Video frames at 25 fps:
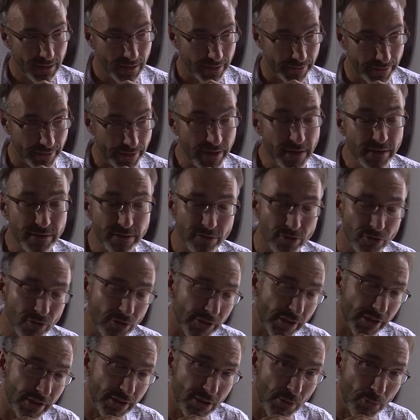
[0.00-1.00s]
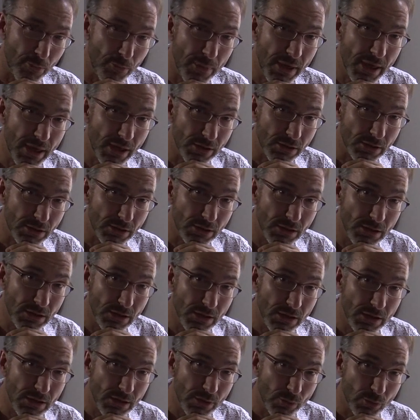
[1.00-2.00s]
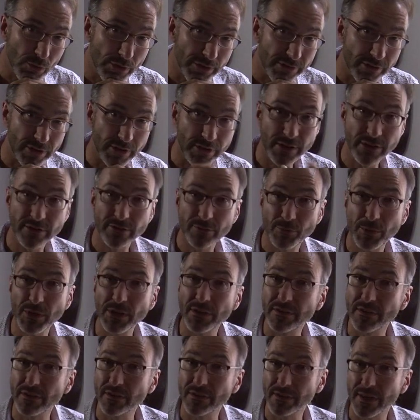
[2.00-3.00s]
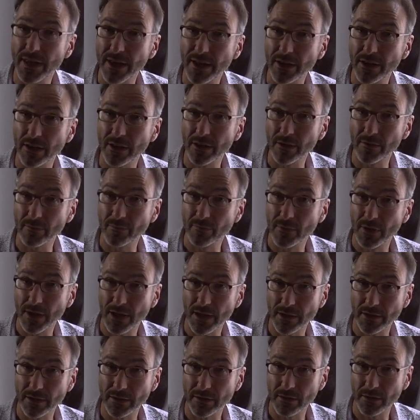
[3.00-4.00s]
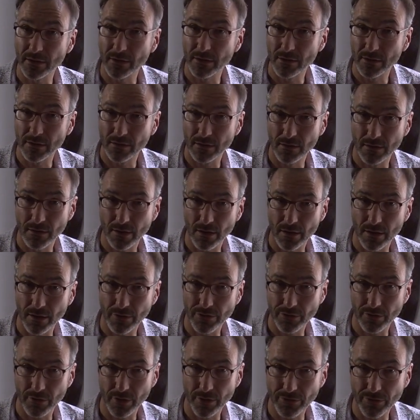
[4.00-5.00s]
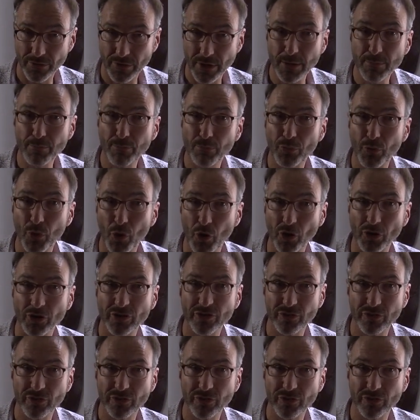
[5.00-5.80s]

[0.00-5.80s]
And then he saw that the male, which in this species had a had a, a three-pronged